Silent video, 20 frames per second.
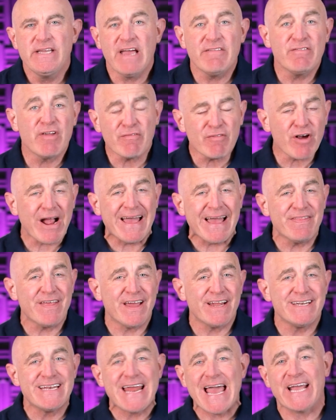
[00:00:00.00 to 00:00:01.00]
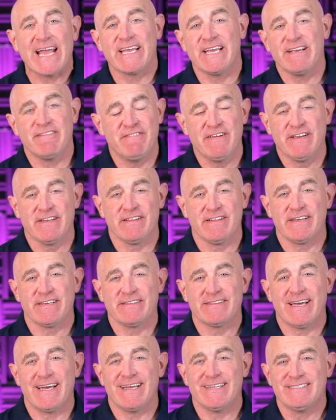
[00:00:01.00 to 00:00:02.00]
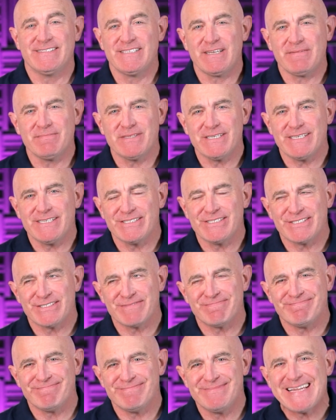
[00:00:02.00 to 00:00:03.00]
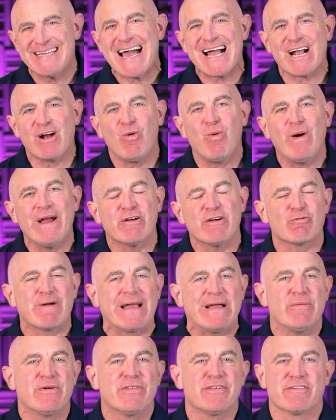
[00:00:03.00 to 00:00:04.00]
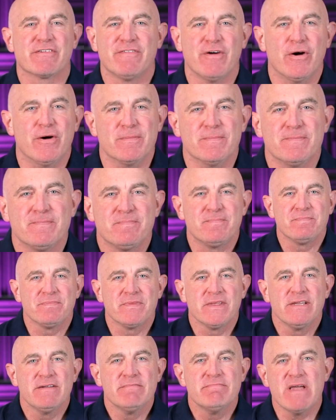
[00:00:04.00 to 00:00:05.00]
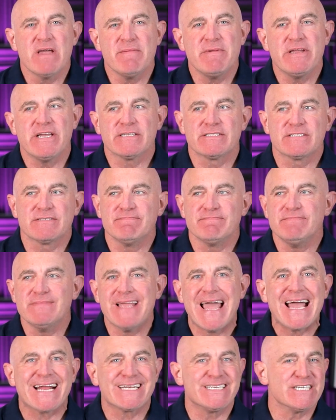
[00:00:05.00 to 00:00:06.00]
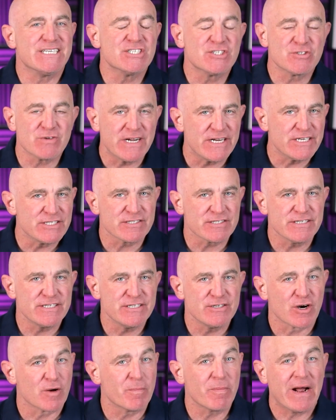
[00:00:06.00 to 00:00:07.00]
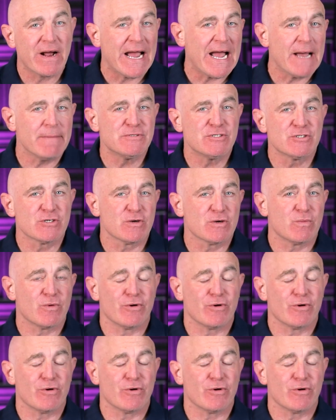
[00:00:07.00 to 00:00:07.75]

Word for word: Have you ever had that nagging feeling that something's not quite right with your phone? Maybe it's acting strangely, or perhaps you're